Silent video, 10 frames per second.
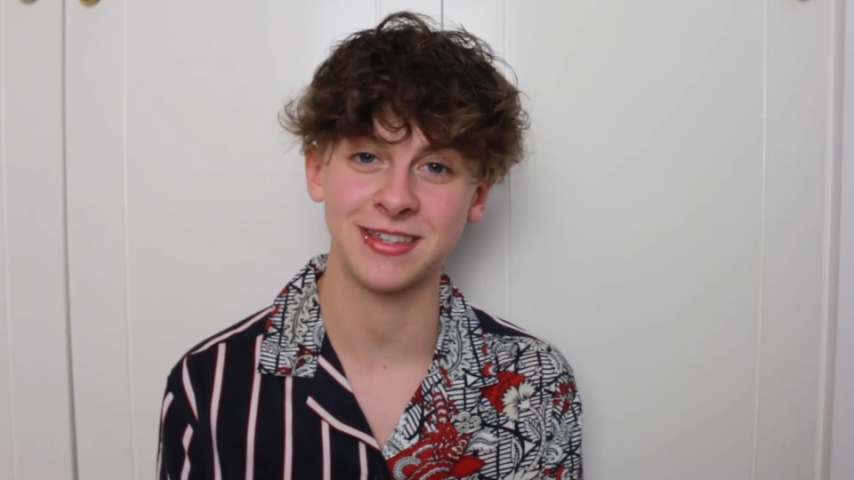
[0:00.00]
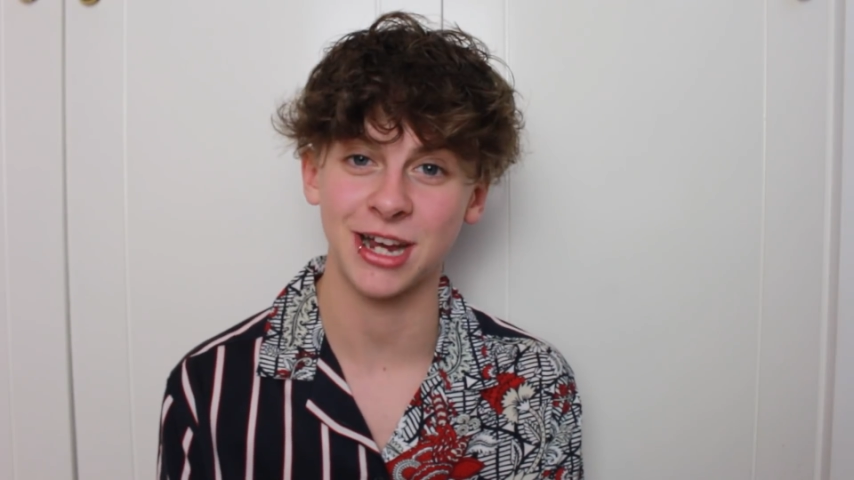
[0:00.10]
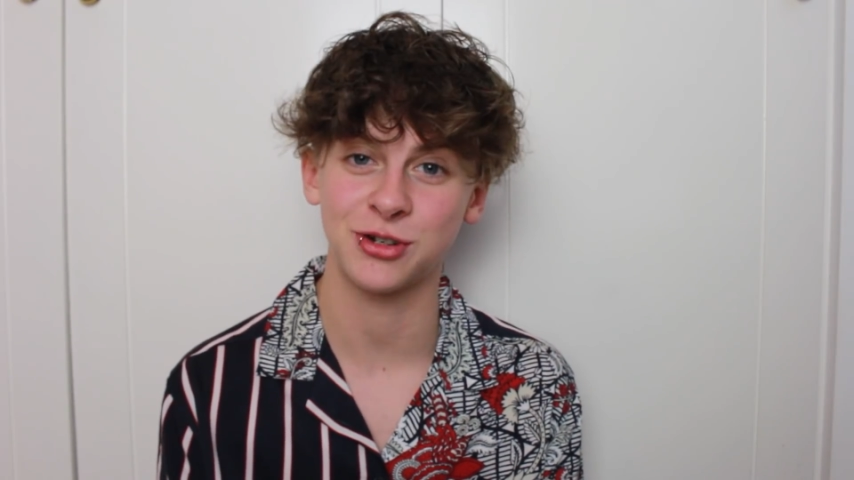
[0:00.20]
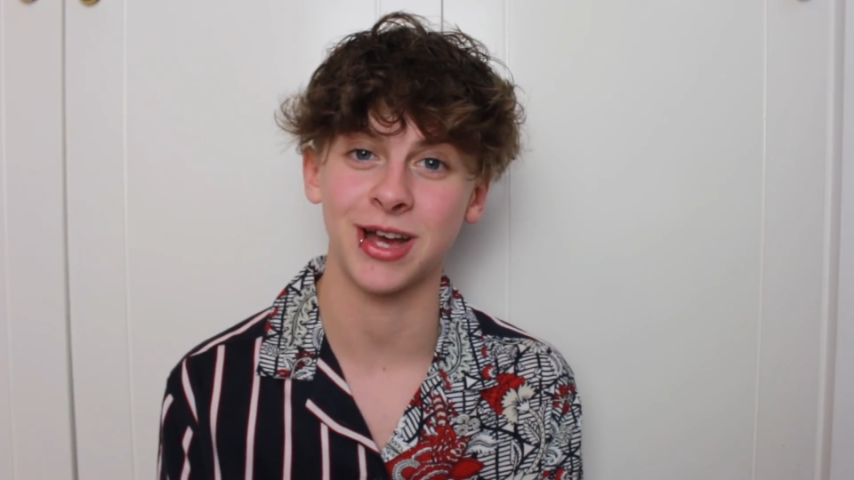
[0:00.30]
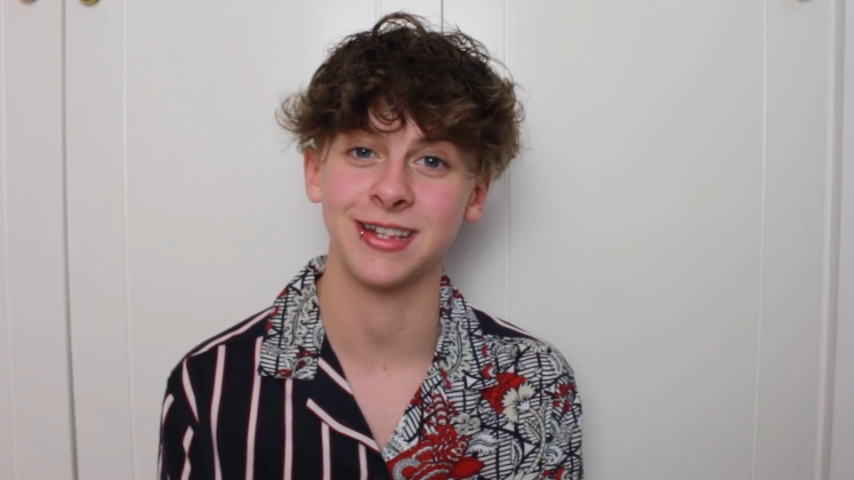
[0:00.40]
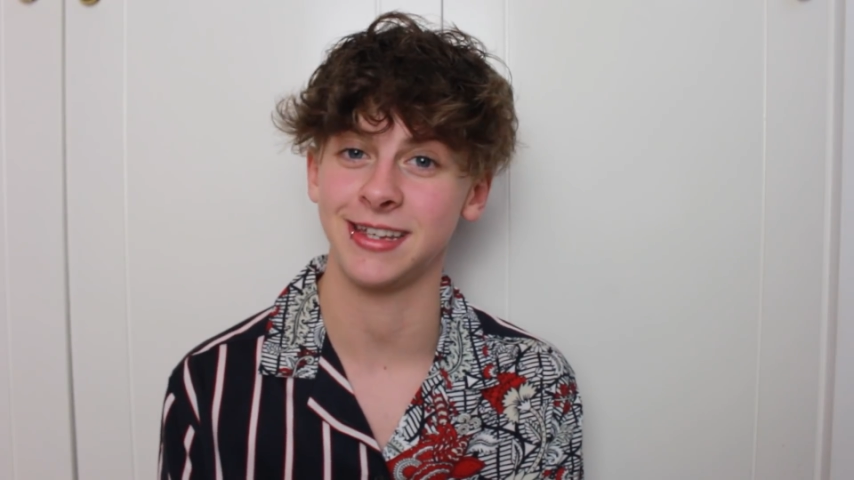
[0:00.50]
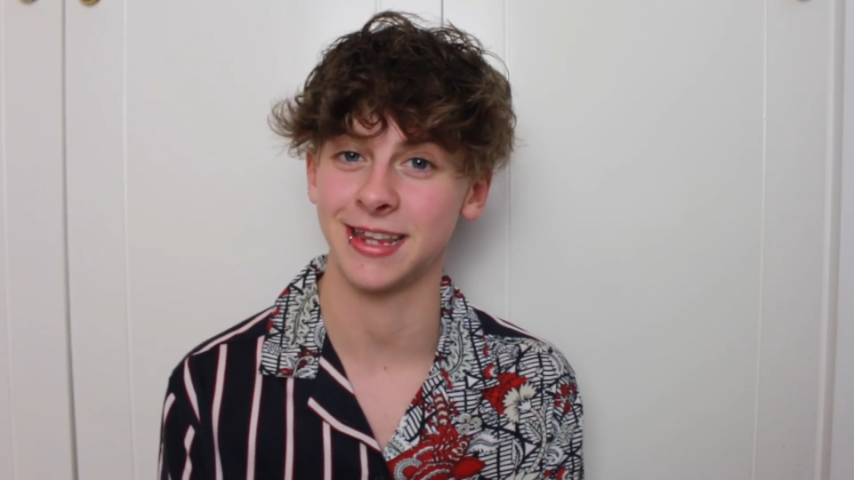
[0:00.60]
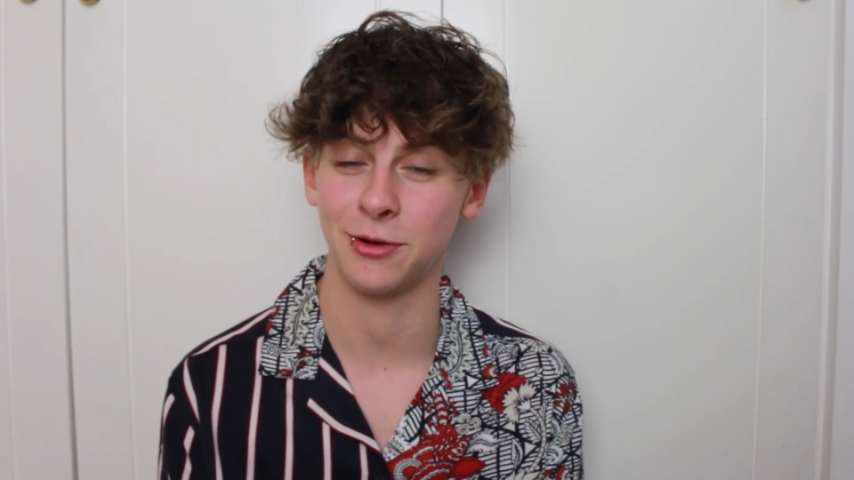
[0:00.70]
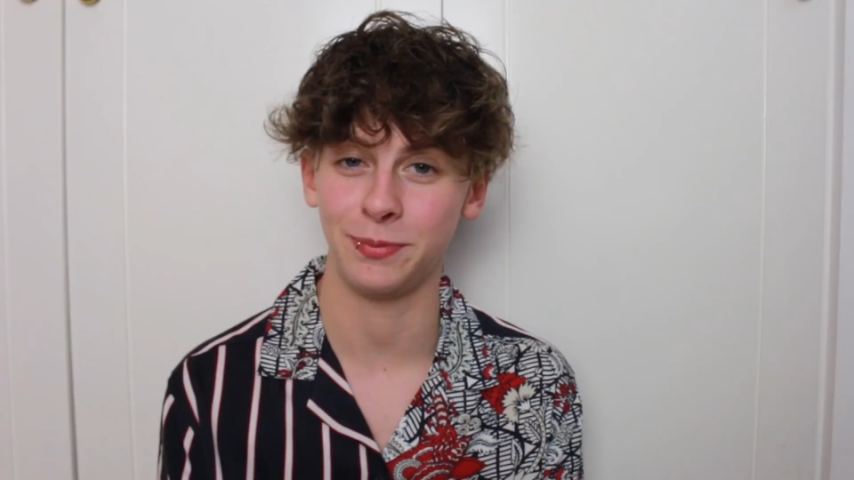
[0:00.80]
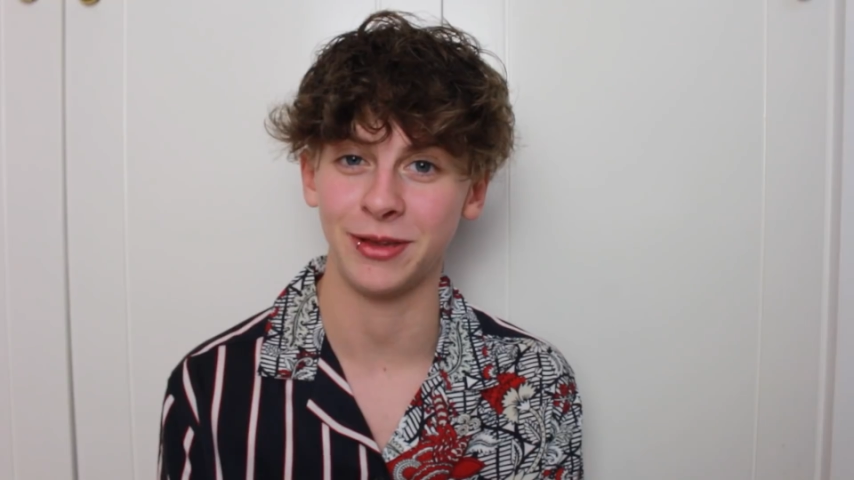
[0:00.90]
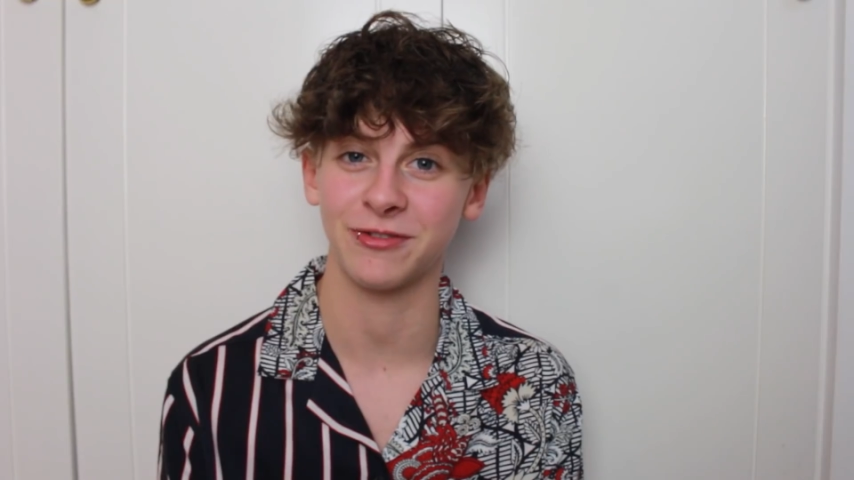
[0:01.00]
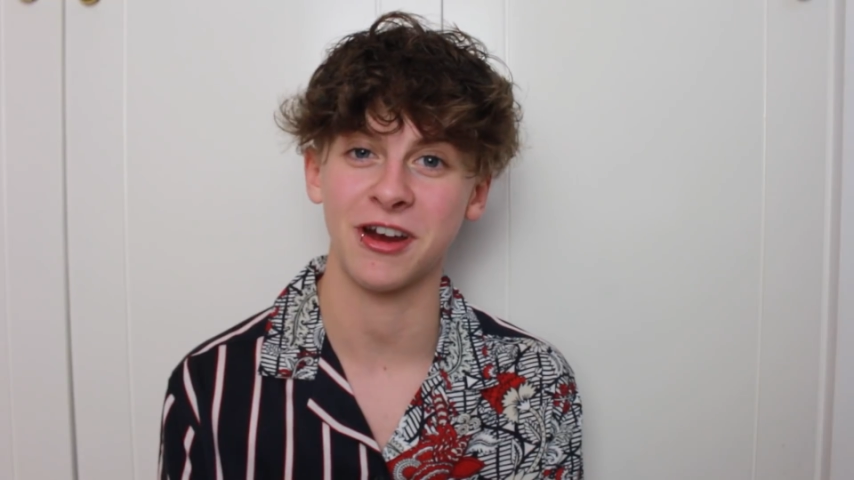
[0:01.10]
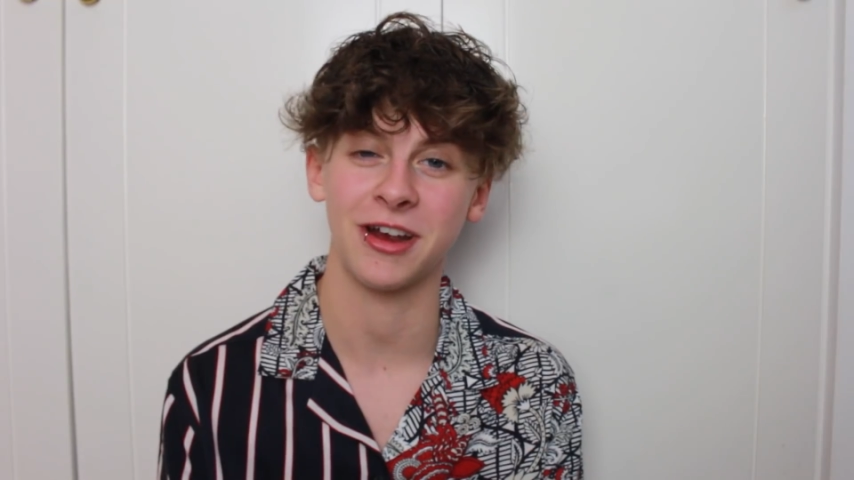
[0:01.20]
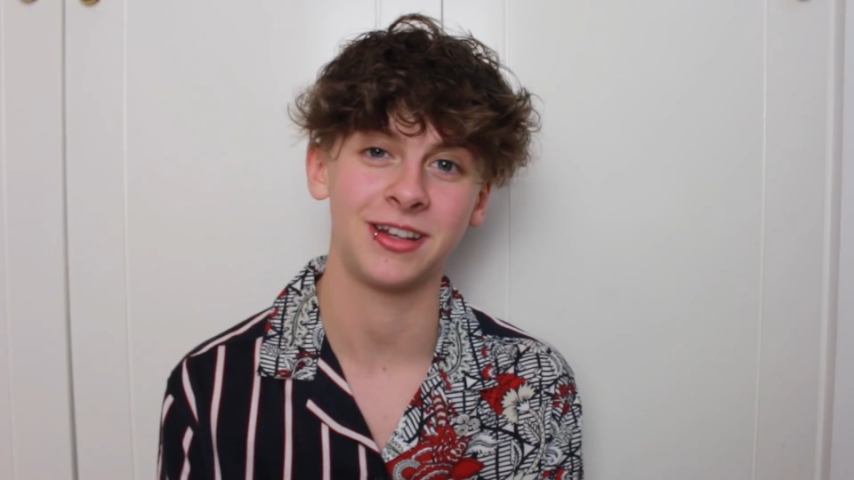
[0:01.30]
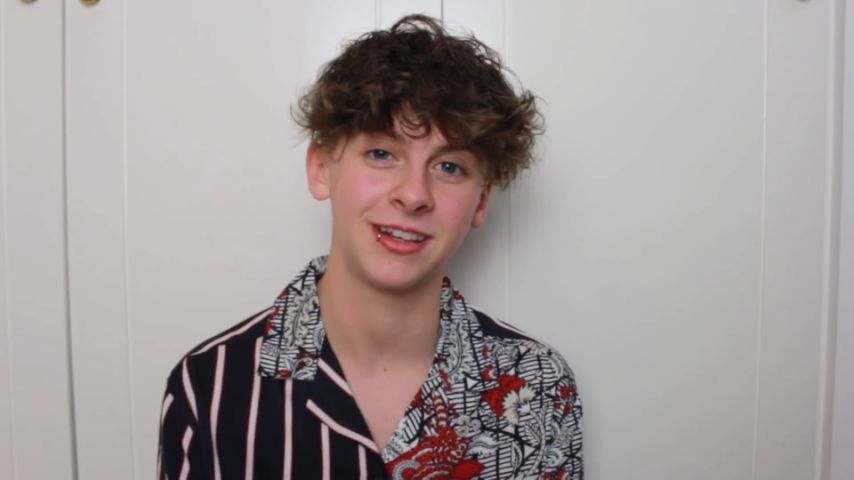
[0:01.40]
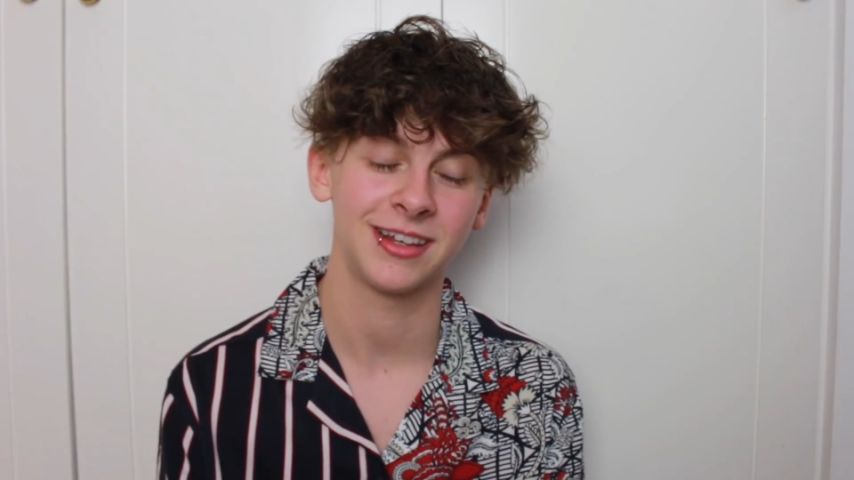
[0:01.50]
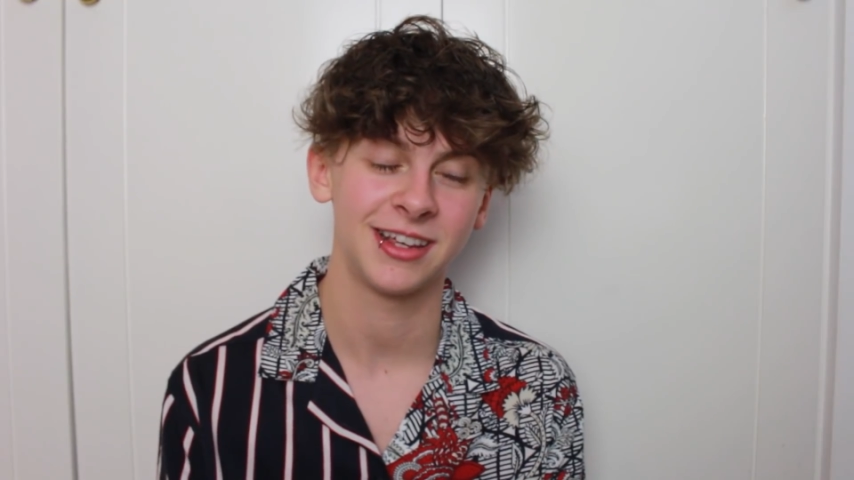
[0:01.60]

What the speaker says: sexuality. That would be very